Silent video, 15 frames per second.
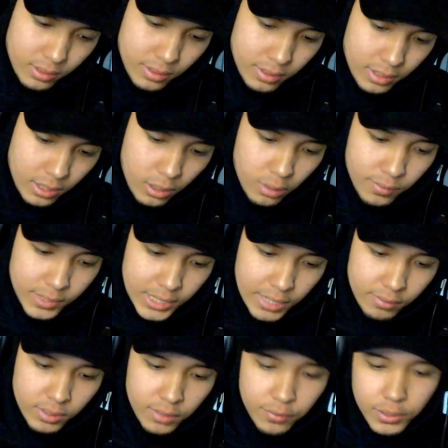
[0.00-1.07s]
all of us
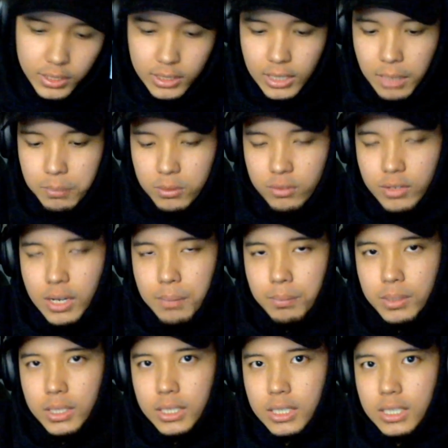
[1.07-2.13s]
have different types of
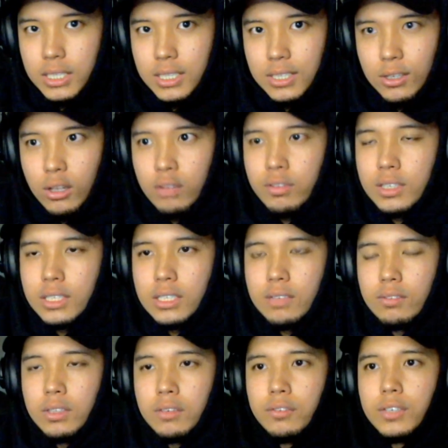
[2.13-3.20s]
happiness. All of us
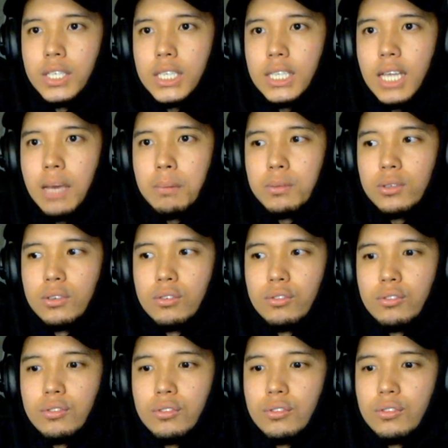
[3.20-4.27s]
have different types of,
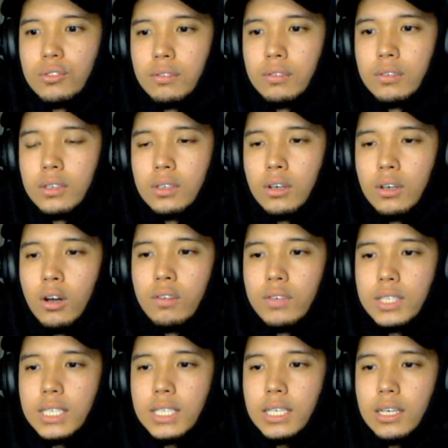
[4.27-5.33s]
all of
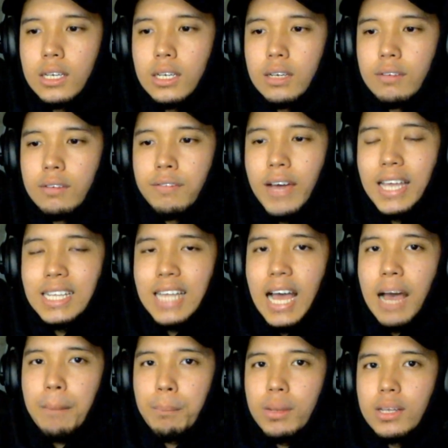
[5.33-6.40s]
us find
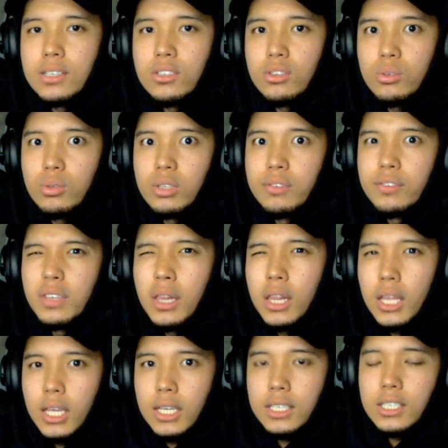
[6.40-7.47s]
happiness through different
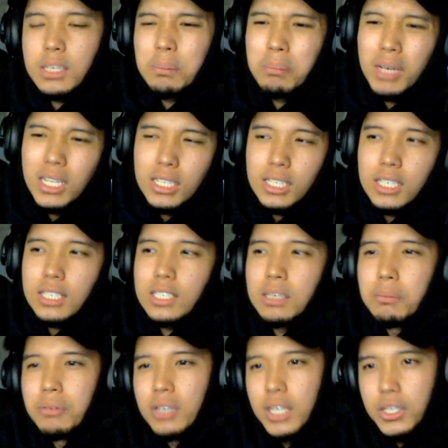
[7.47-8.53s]
things. Some money,
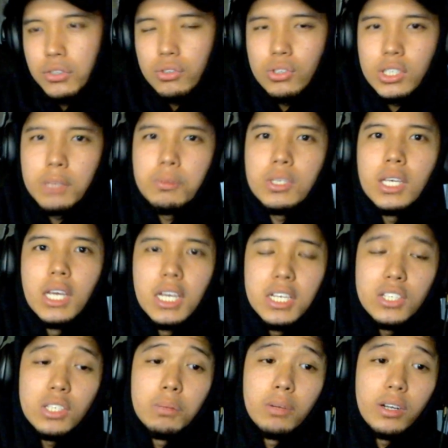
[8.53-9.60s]
some relationships,
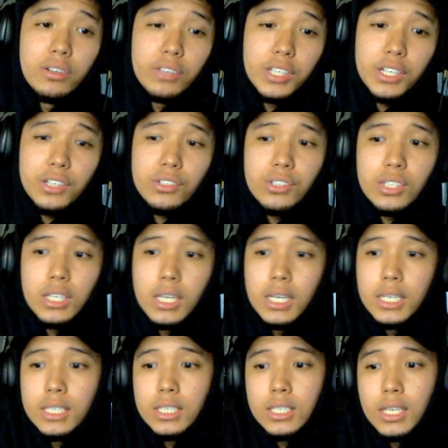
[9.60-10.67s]
some careers,
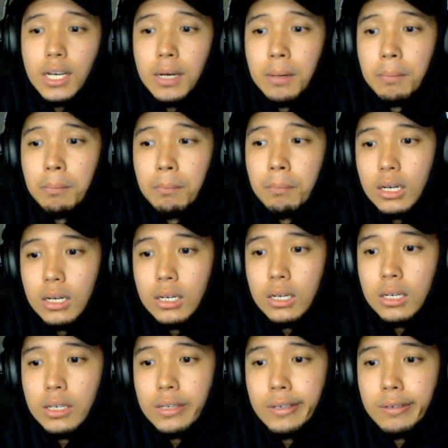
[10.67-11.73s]
some
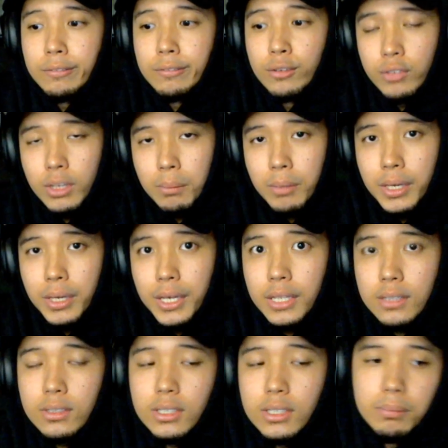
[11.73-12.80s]

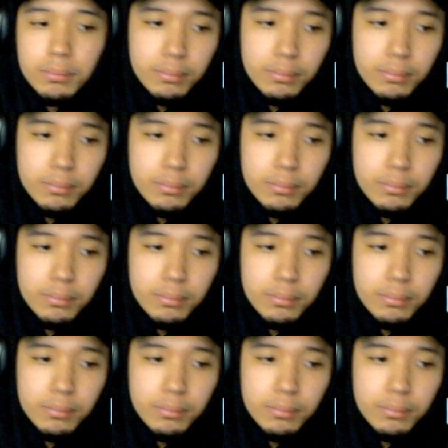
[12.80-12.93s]
fulfillment, some